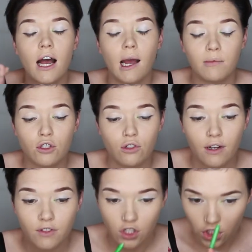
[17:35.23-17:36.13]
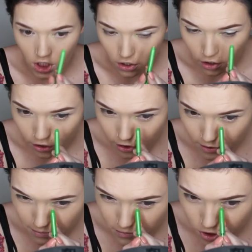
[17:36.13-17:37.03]
I'm going to drive this chick
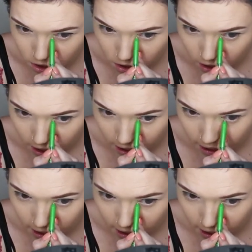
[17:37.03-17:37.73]
home just so that I